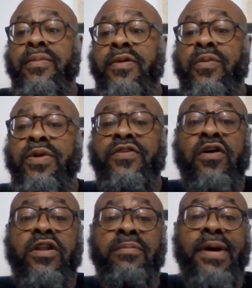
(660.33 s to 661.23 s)
you know, we
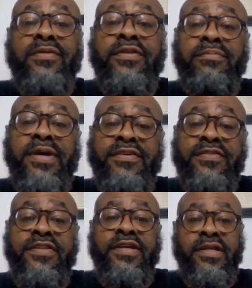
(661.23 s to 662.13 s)
talked about the
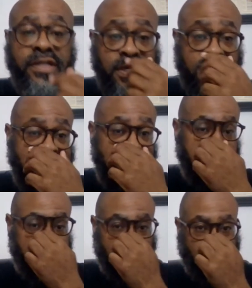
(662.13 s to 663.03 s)
best thing that could
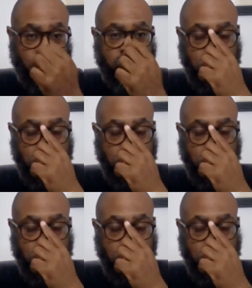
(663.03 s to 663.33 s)
happen to him.